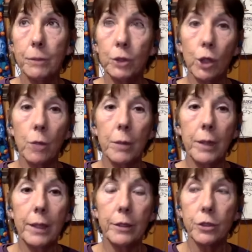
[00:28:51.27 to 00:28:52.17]

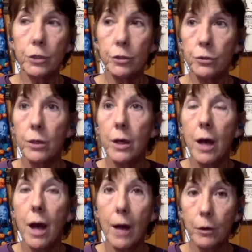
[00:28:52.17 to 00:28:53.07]
Germany to
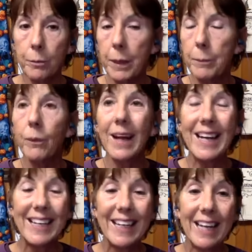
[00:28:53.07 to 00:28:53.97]
other people
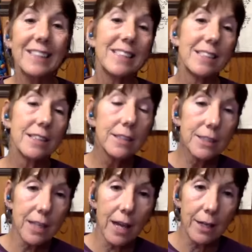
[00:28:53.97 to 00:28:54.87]
against
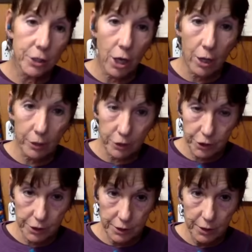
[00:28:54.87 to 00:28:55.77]

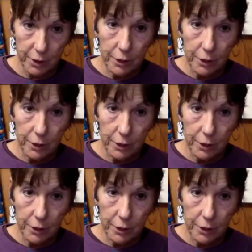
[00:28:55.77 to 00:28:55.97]
Scientologists,